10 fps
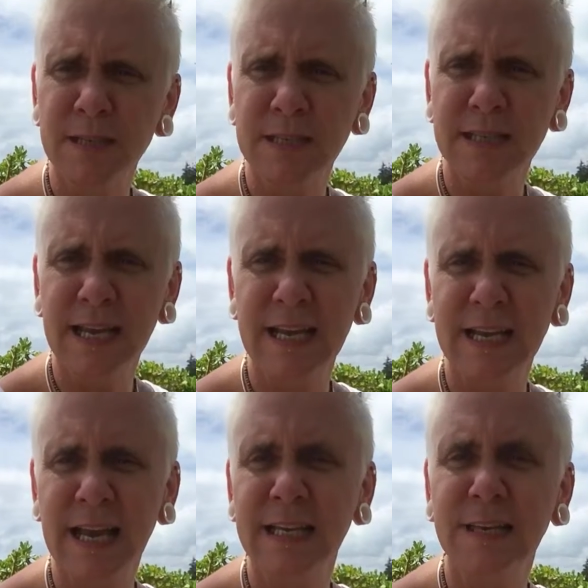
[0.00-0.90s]
us
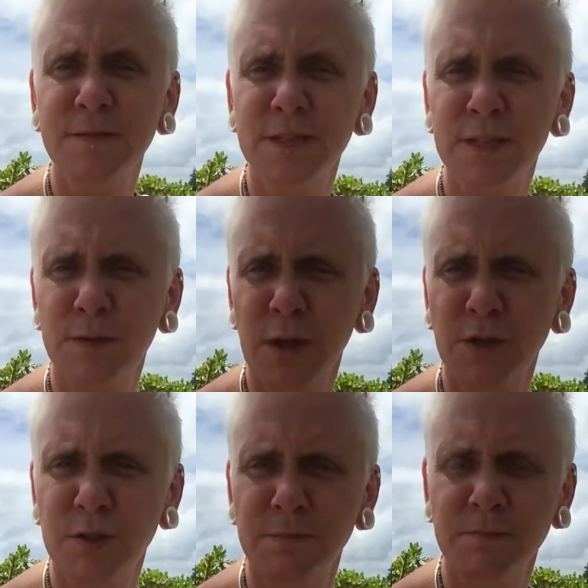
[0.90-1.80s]
in any given
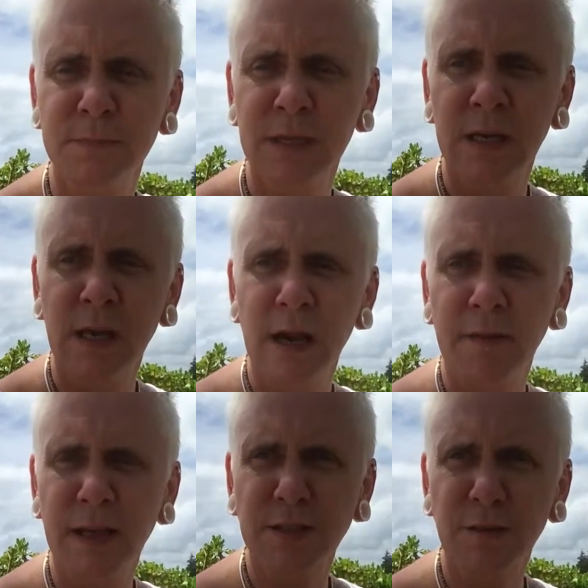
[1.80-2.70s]
situation,
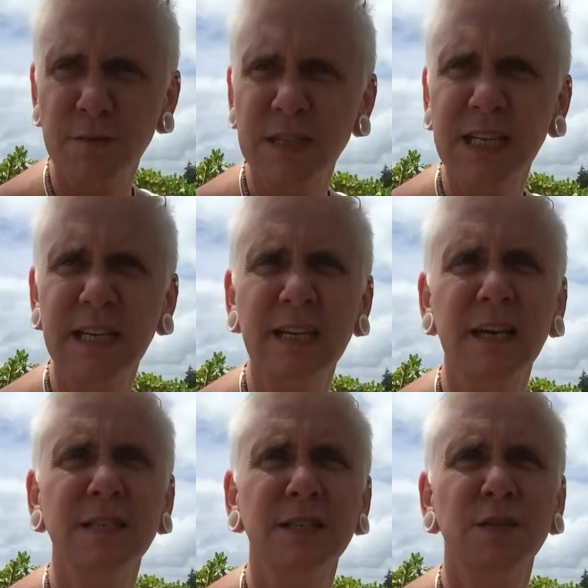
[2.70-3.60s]
and that's obviously
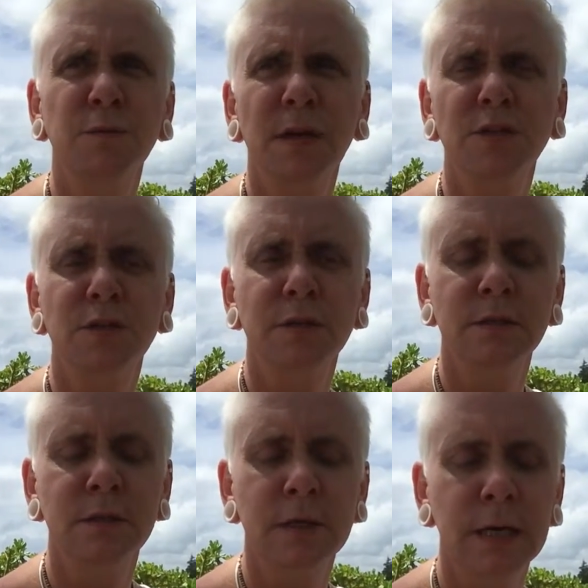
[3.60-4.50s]
a
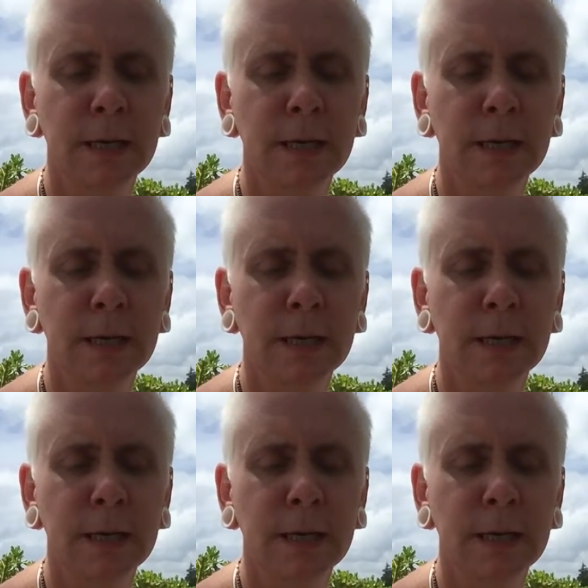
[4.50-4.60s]
situation